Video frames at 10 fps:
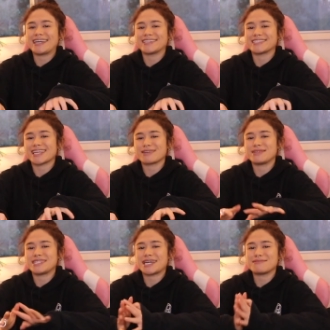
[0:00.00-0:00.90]
I'll just like
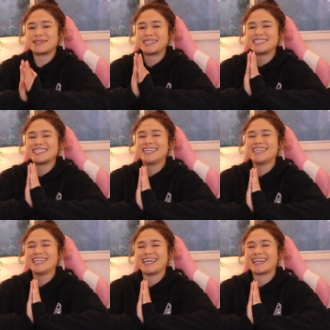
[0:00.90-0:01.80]
be typing
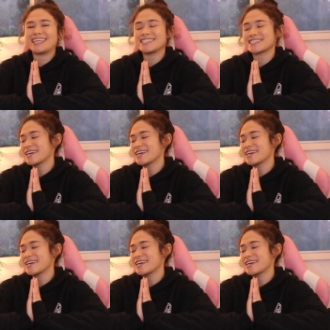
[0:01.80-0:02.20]
like this.